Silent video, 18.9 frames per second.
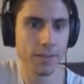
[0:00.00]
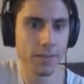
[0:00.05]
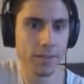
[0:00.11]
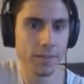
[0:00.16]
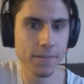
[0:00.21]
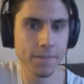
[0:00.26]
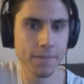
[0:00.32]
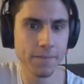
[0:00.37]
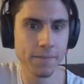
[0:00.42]

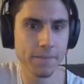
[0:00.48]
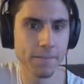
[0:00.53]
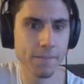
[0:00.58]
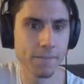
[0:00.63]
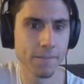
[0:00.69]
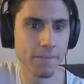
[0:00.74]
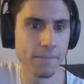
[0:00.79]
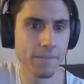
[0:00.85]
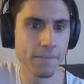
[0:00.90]

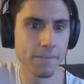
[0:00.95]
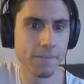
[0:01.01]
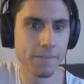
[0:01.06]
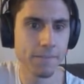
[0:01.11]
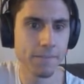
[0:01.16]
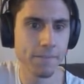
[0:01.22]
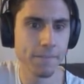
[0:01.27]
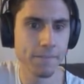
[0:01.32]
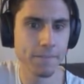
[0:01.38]

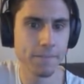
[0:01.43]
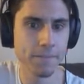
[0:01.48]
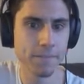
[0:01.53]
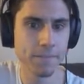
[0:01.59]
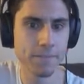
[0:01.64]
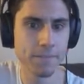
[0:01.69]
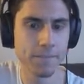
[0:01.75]
(silence)